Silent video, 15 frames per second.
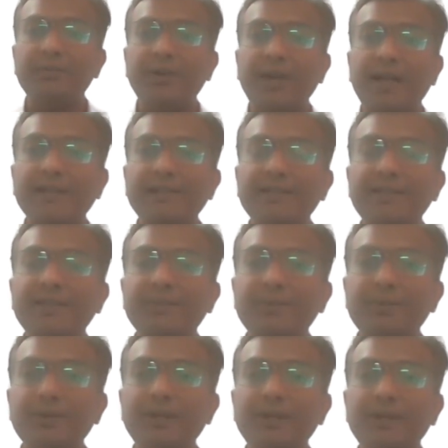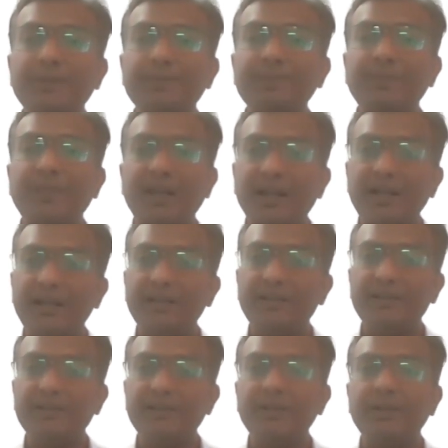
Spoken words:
to assess your health,